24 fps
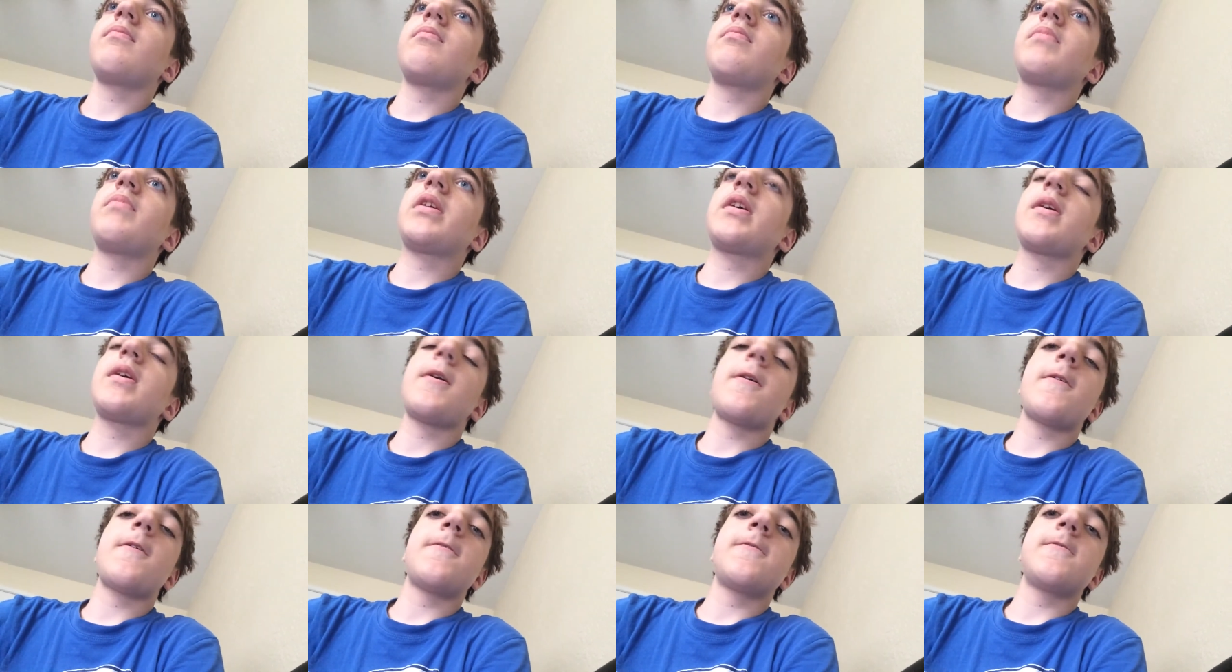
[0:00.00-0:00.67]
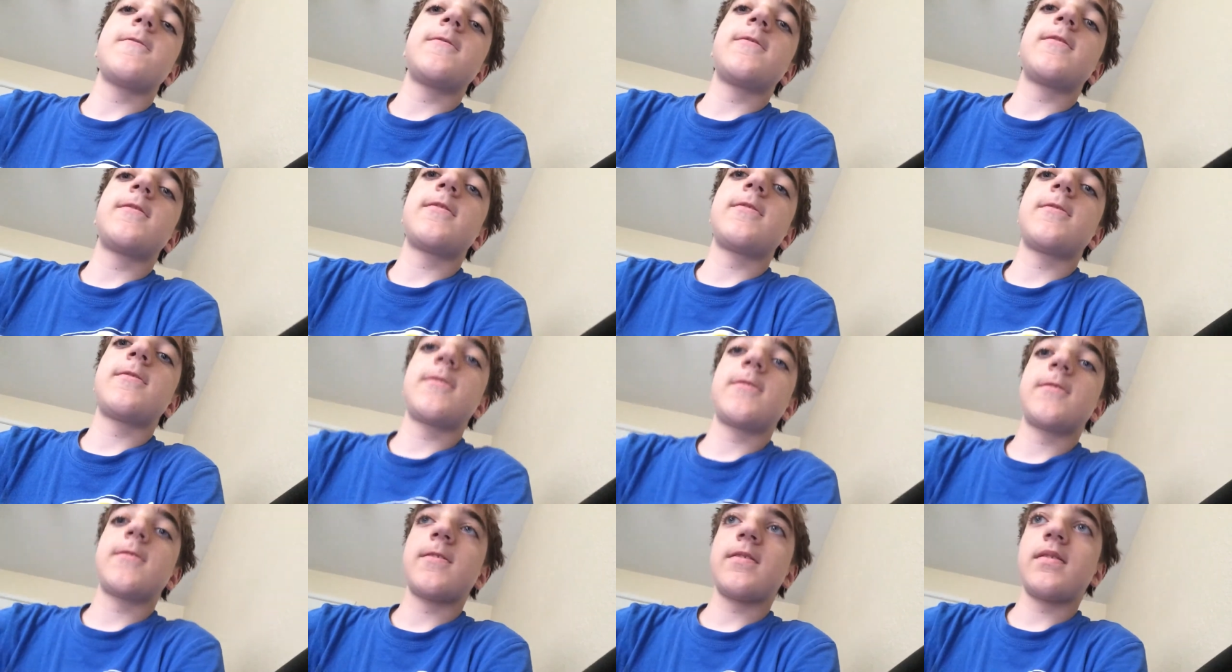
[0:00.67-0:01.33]

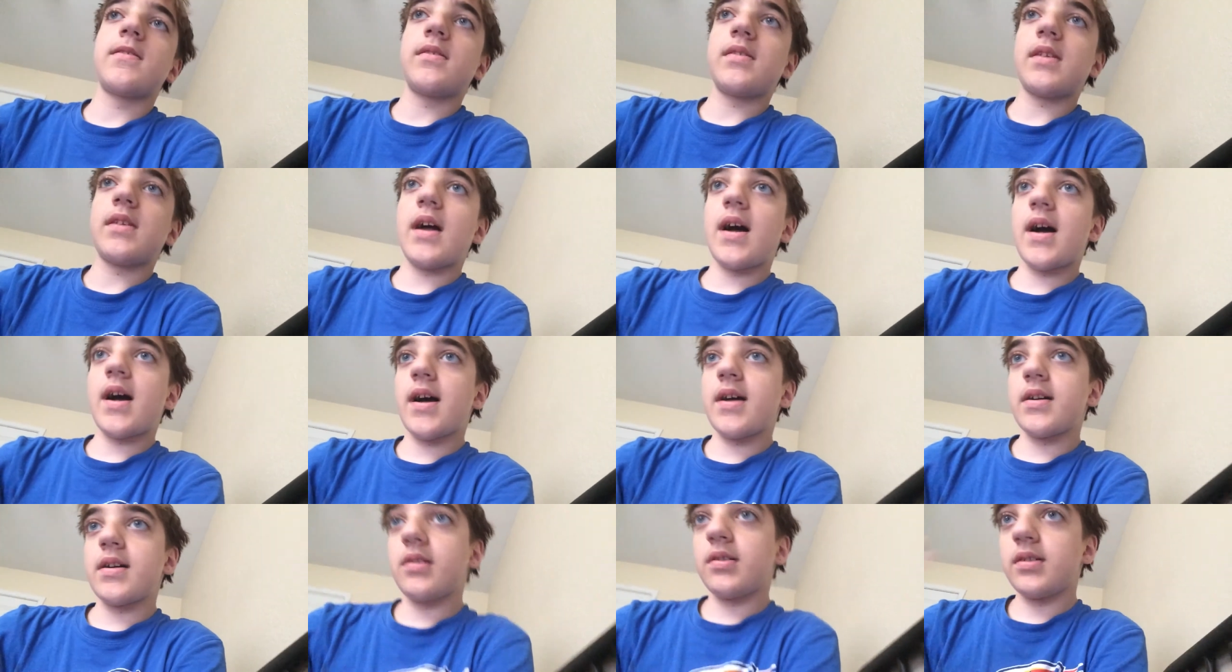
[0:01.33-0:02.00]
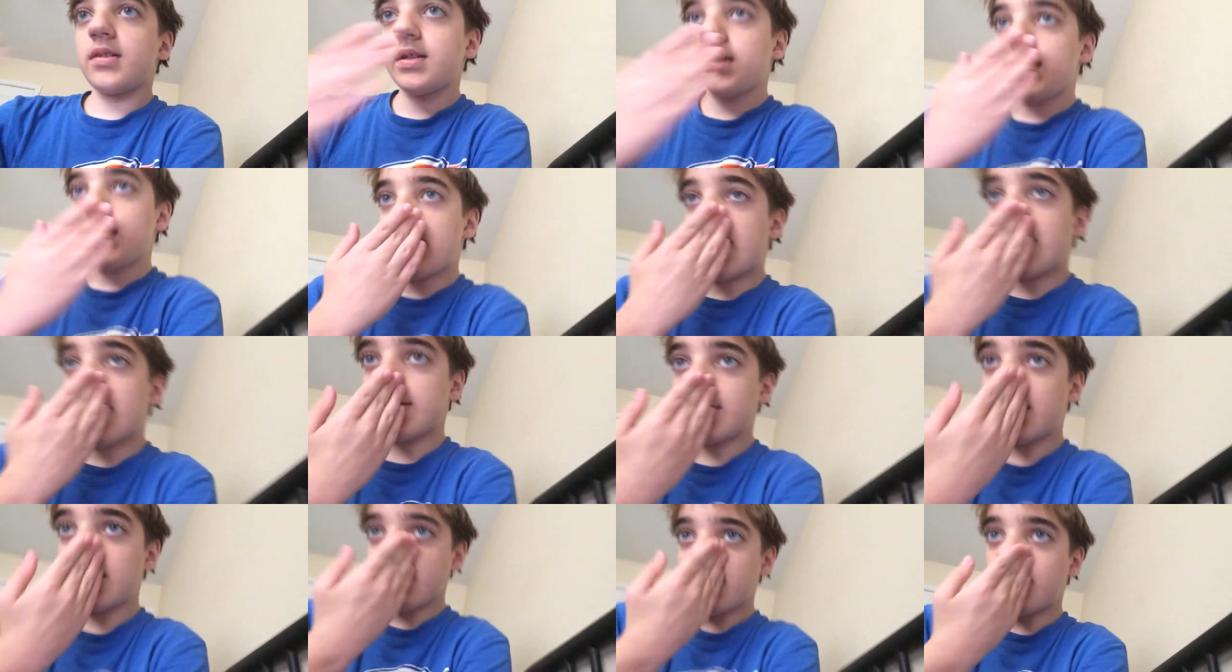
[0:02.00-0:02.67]
Because I only
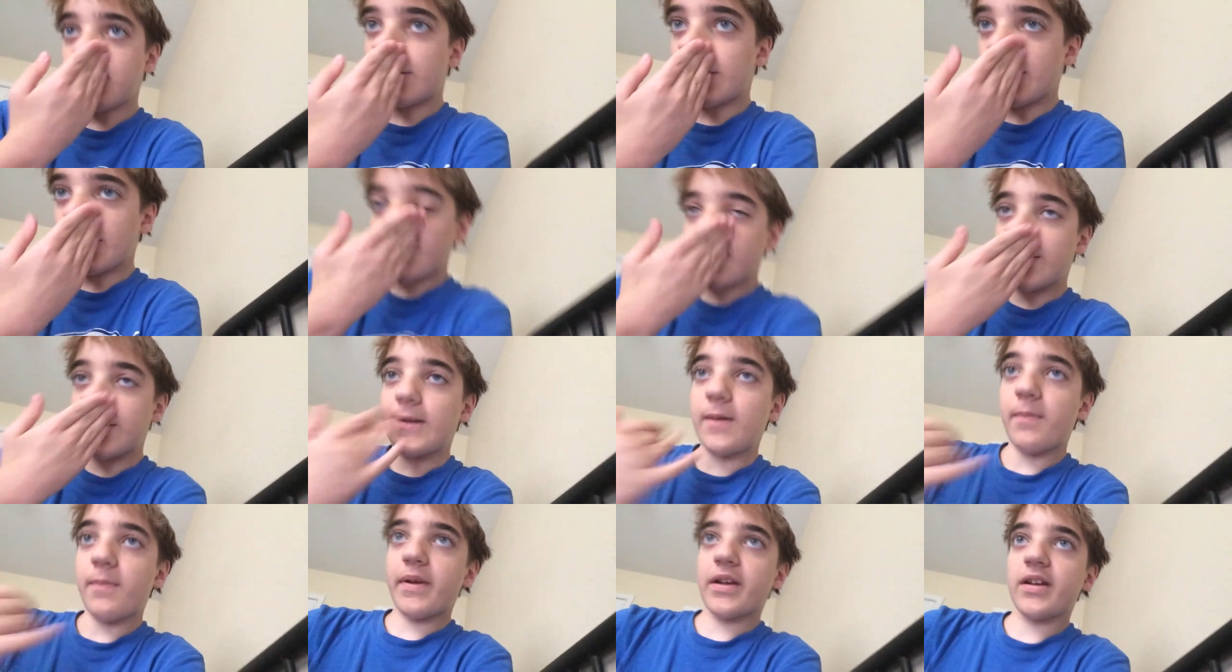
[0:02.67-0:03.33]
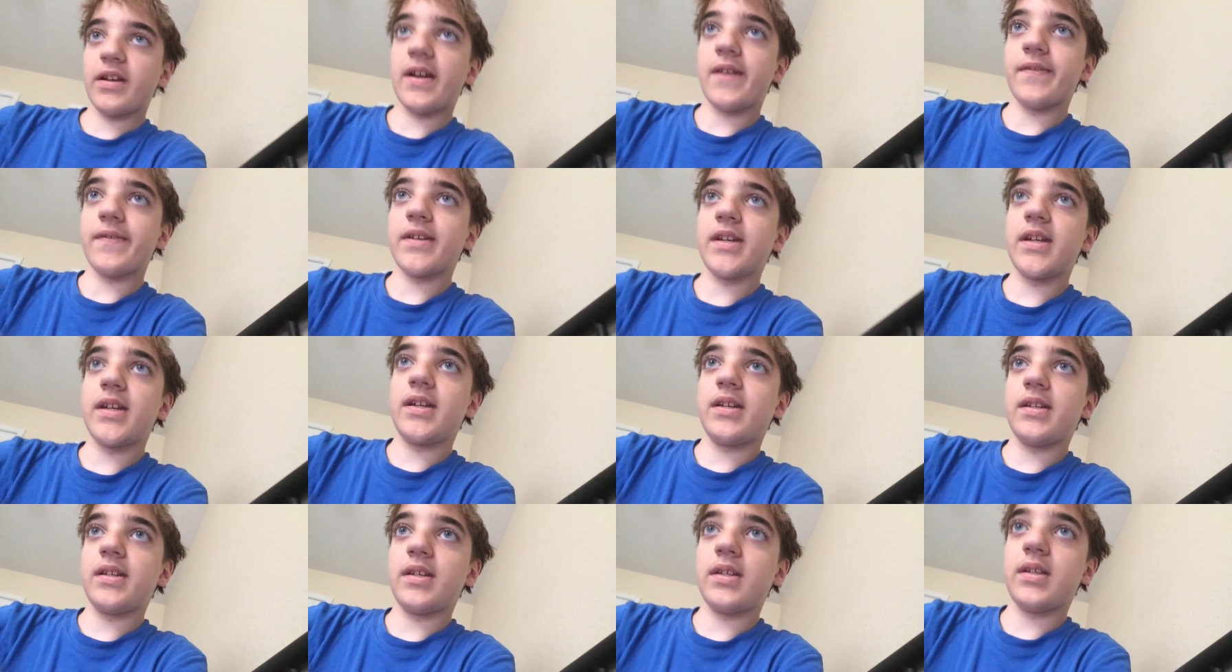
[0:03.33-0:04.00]
know Minecraft
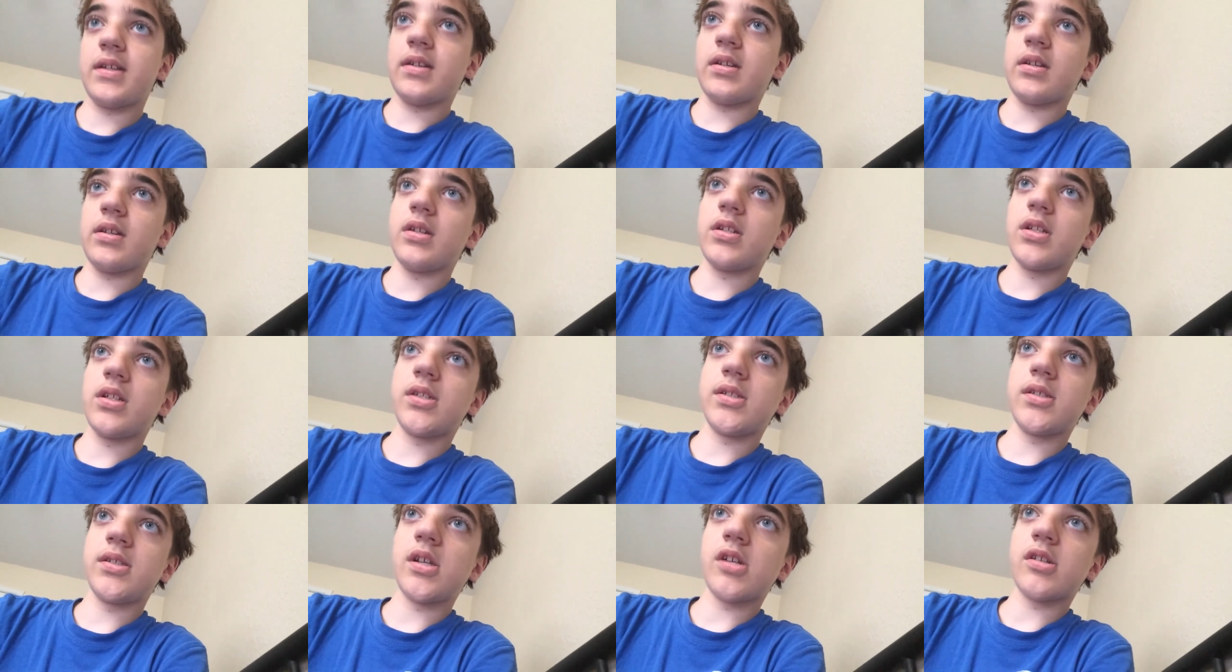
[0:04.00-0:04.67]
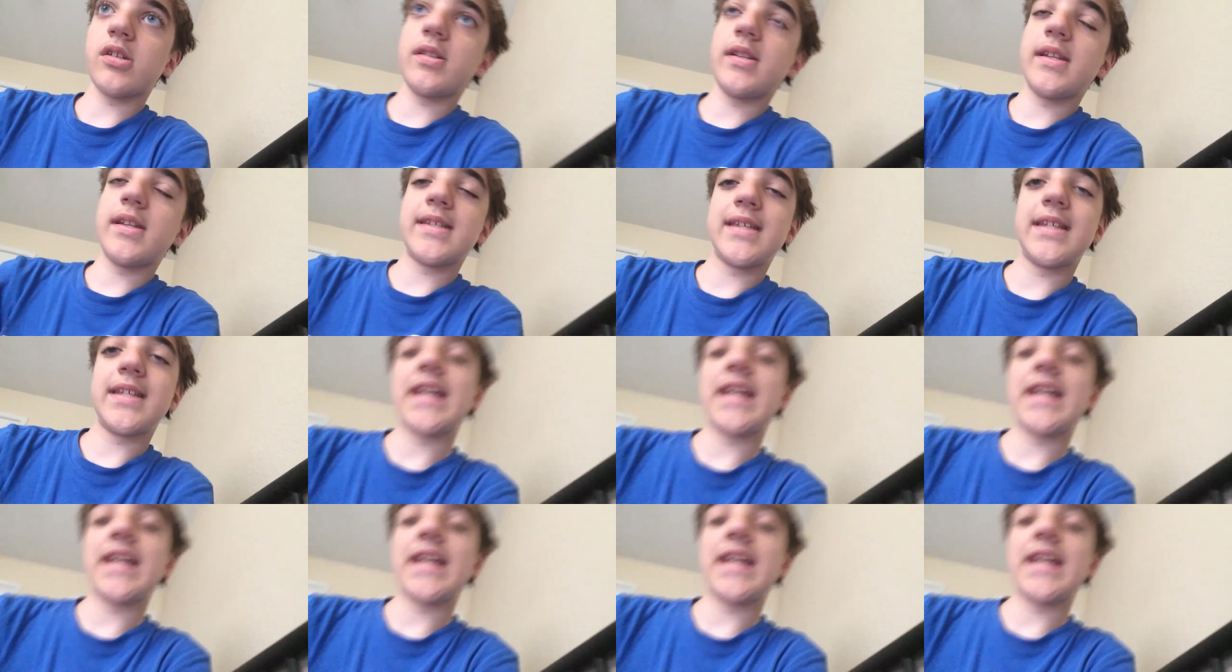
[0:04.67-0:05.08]
Kid and Dr. DC